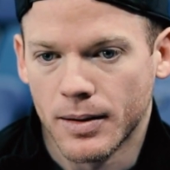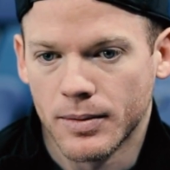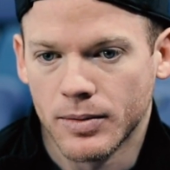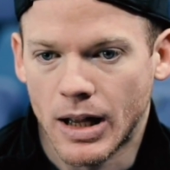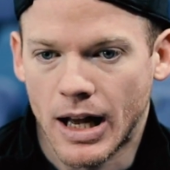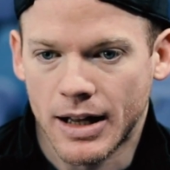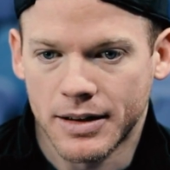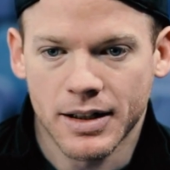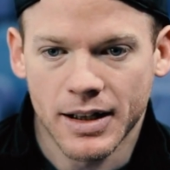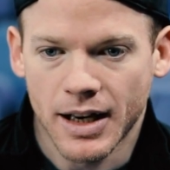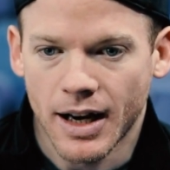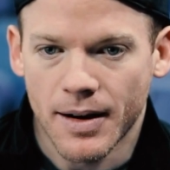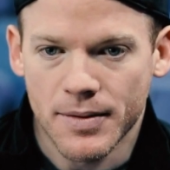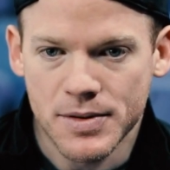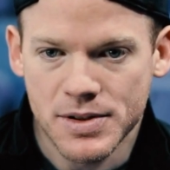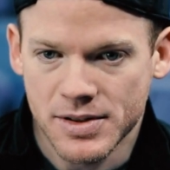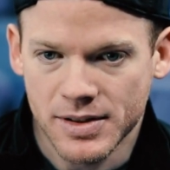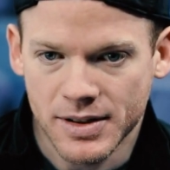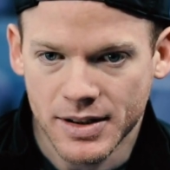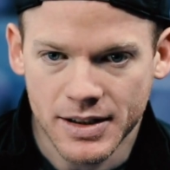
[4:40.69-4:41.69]
Latte,
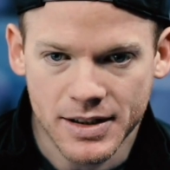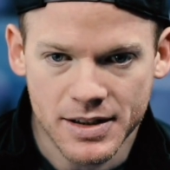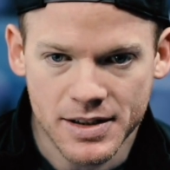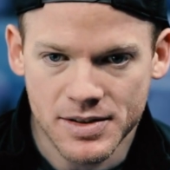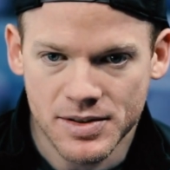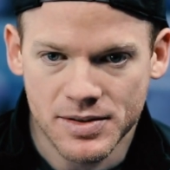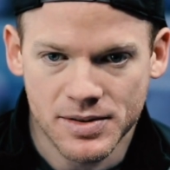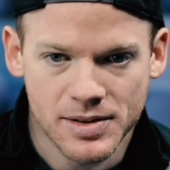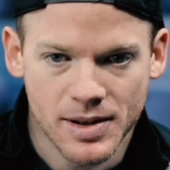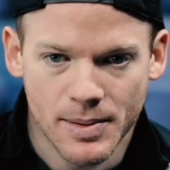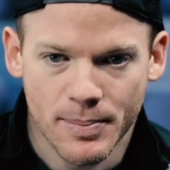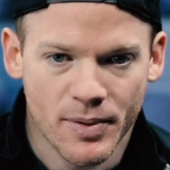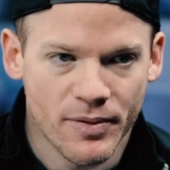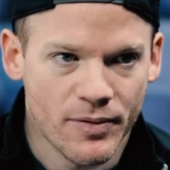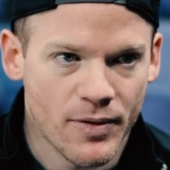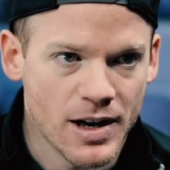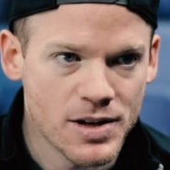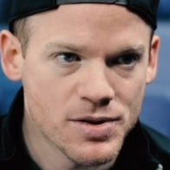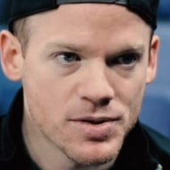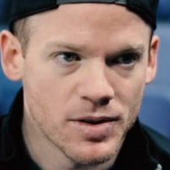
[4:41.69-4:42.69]
obviously, he's a
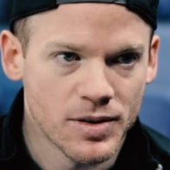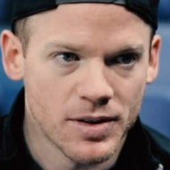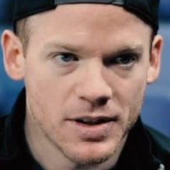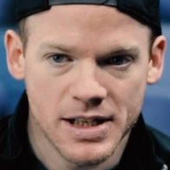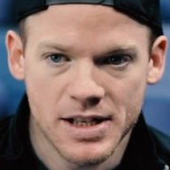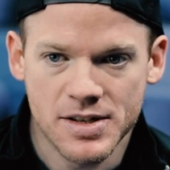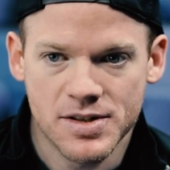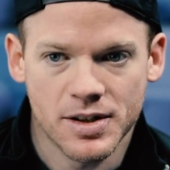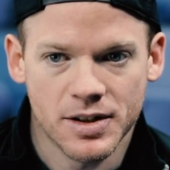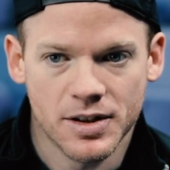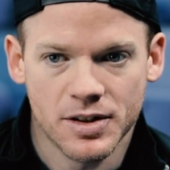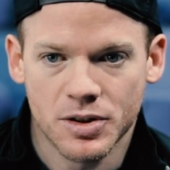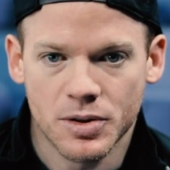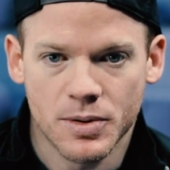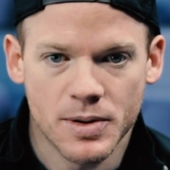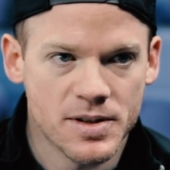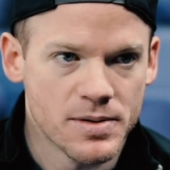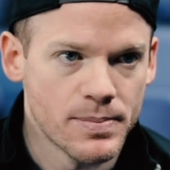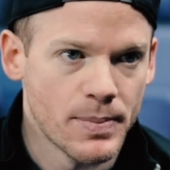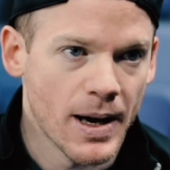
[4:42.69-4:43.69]
professional and he's going to
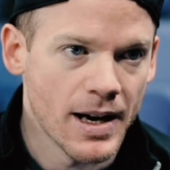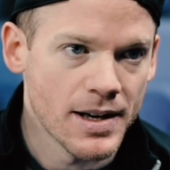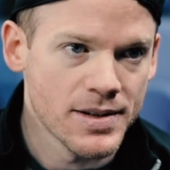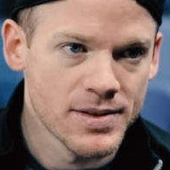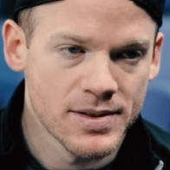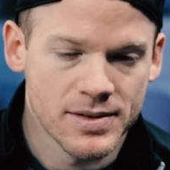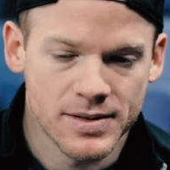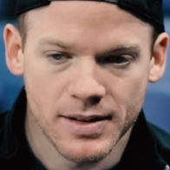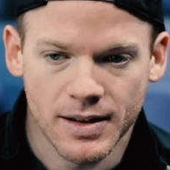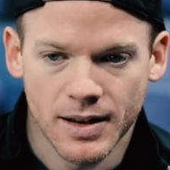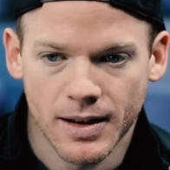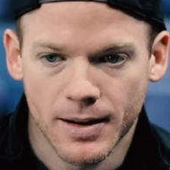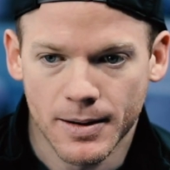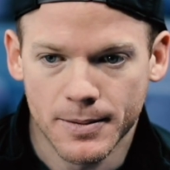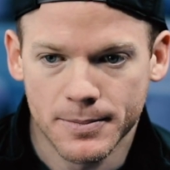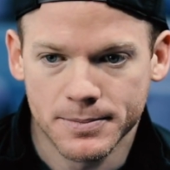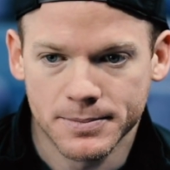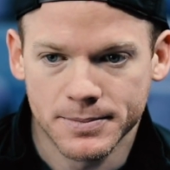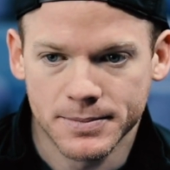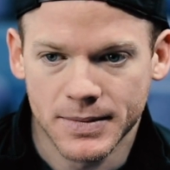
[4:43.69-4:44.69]
do his best,
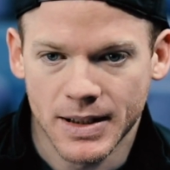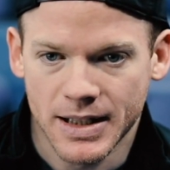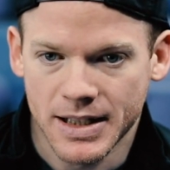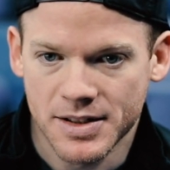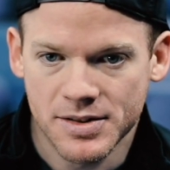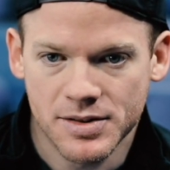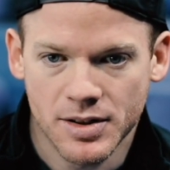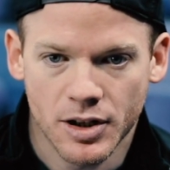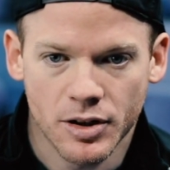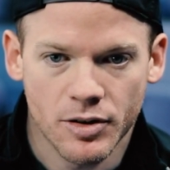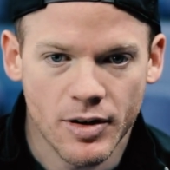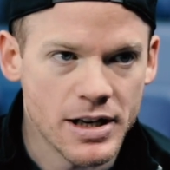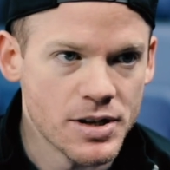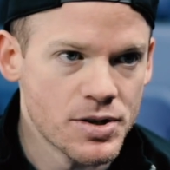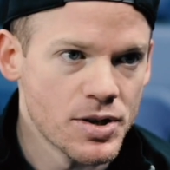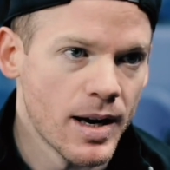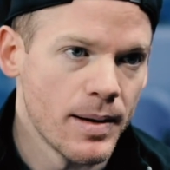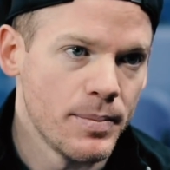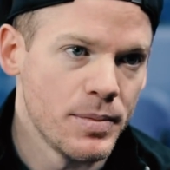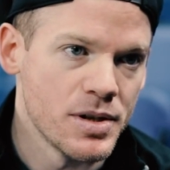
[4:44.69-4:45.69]
and he's done a great
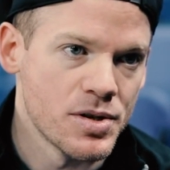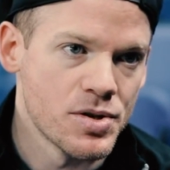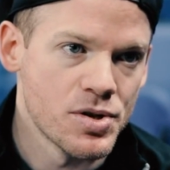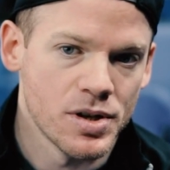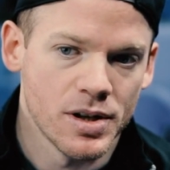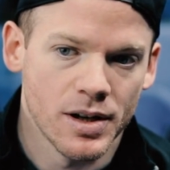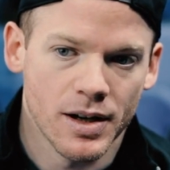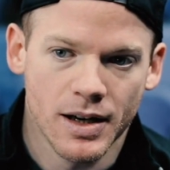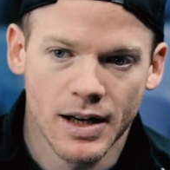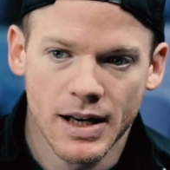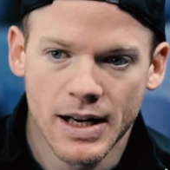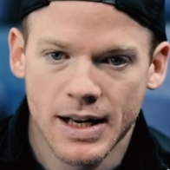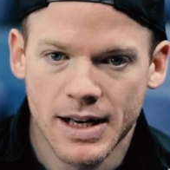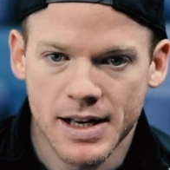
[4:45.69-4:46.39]
job this year.